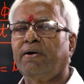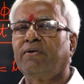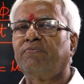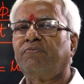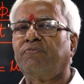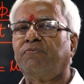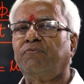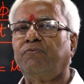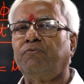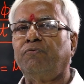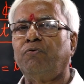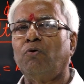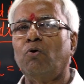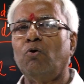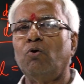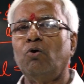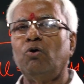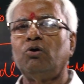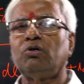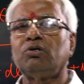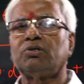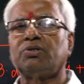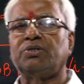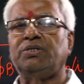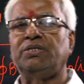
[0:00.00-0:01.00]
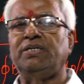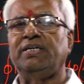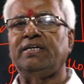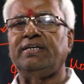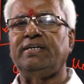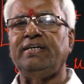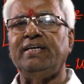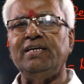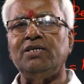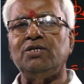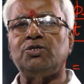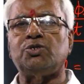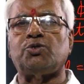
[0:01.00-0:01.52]
of four
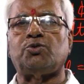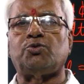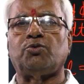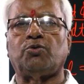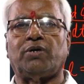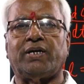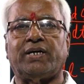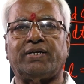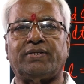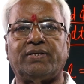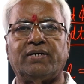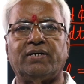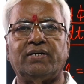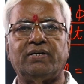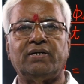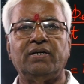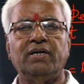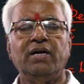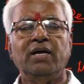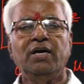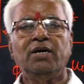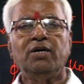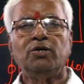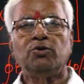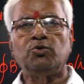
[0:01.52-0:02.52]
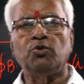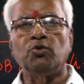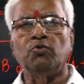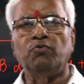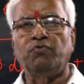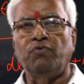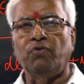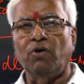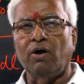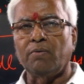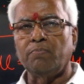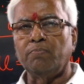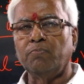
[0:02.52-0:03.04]
theories together to
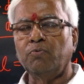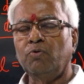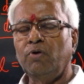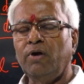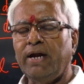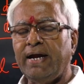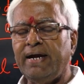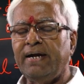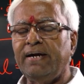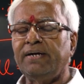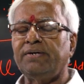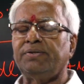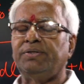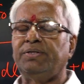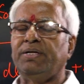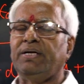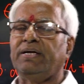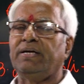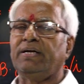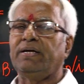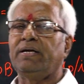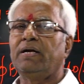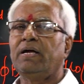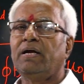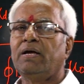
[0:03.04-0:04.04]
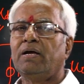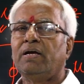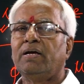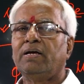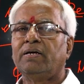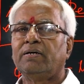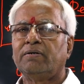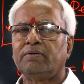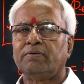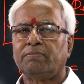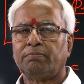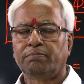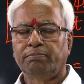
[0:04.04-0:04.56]
formulate the
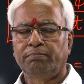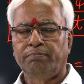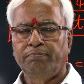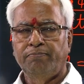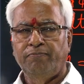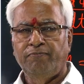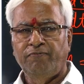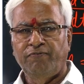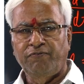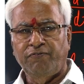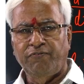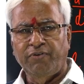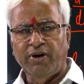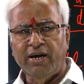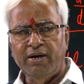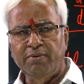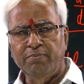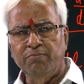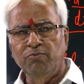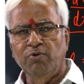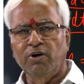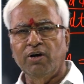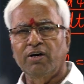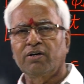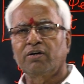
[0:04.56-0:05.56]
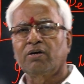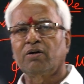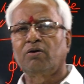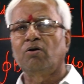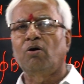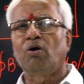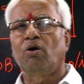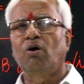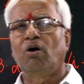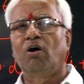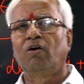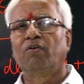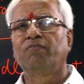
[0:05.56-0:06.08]
framework
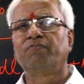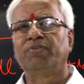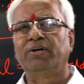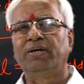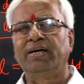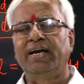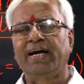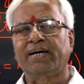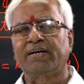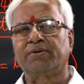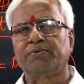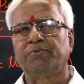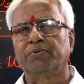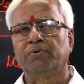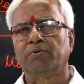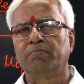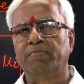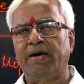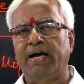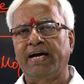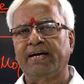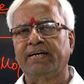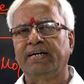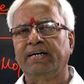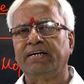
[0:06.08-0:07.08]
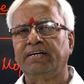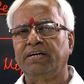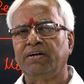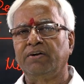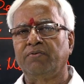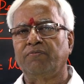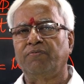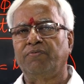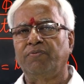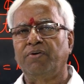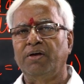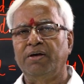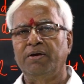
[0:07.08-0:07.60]
of
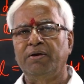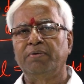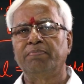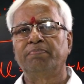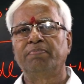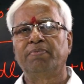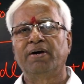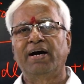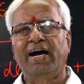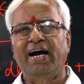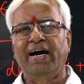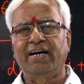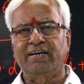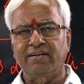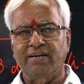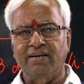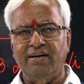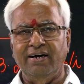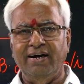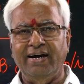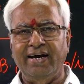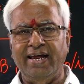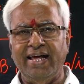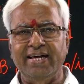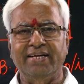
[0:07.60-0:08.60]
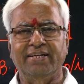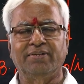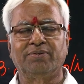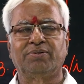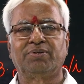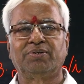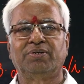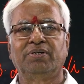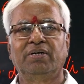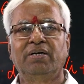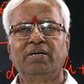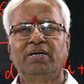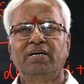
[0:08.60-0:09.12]
electromagnetic wave at length.
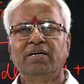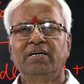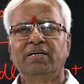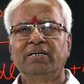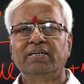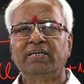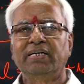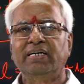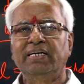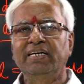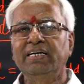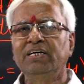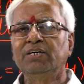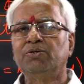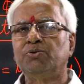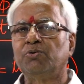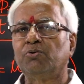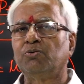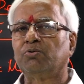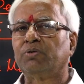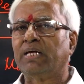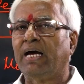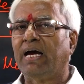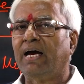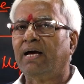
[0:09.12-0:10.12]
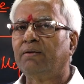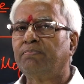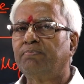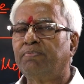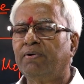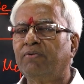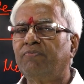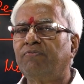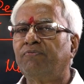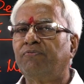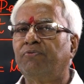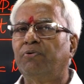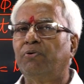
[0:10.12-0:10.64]
He took the help
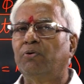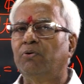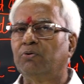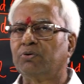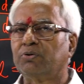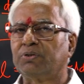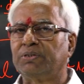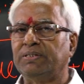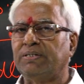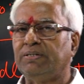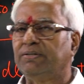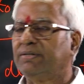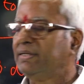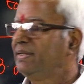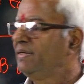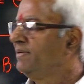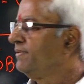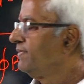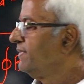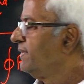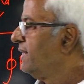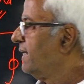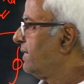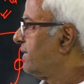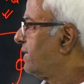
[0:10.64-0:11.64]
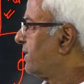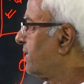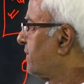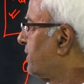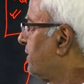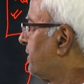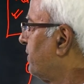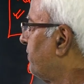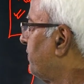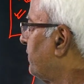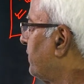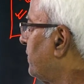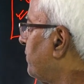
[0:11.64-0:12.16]
of four theories that are
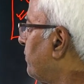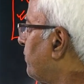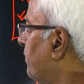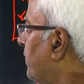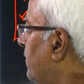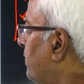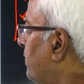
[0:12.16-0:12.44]
given